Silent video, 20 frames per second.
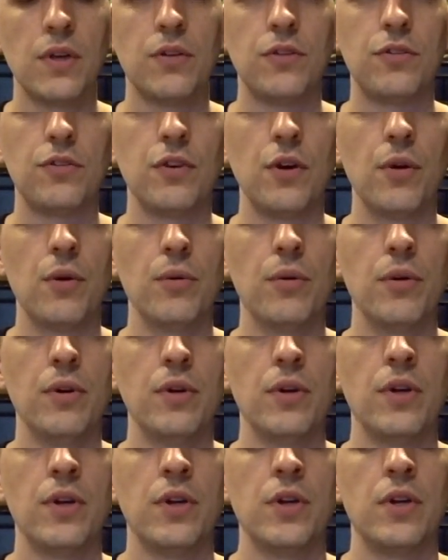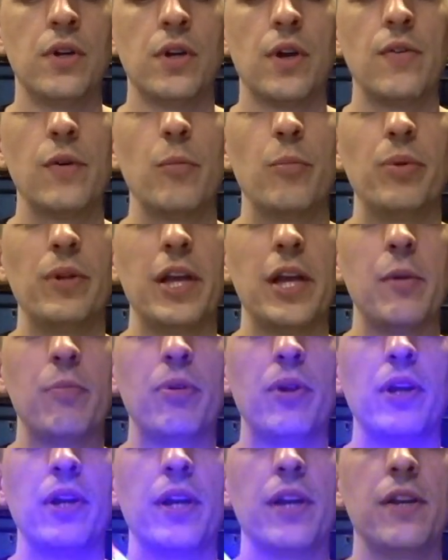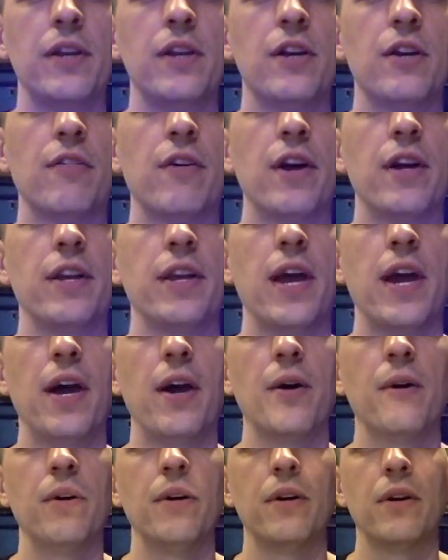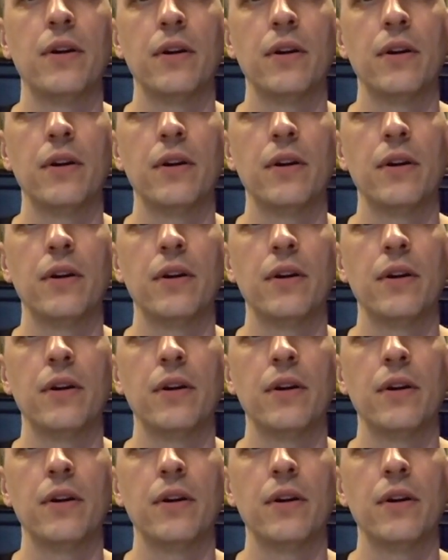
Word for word: So I have a blade plug in here right now.